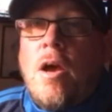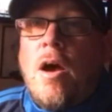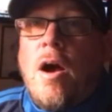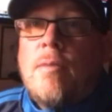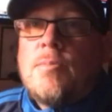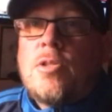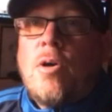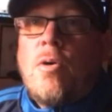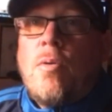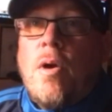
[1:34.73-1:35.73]
Um,
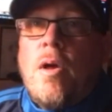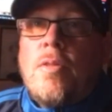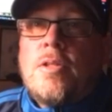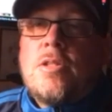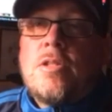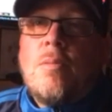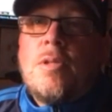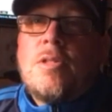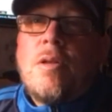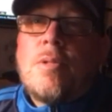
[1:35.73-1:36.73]
so this is going to
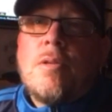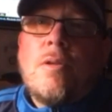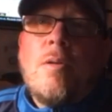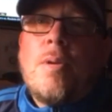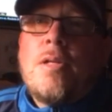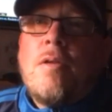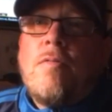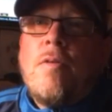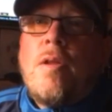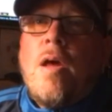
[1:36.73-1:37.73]
be something a little bit
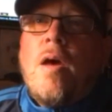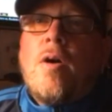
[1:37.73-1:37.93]
different.